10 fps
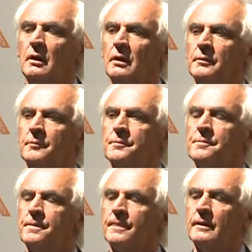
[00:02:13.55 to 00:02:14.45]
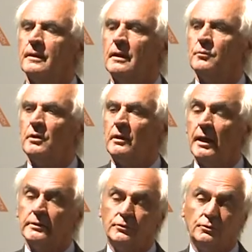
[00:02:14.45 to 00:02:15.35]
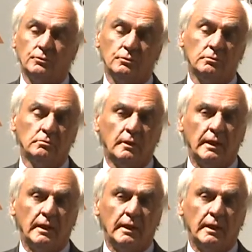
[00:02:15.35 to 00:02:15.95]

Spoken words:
I would like to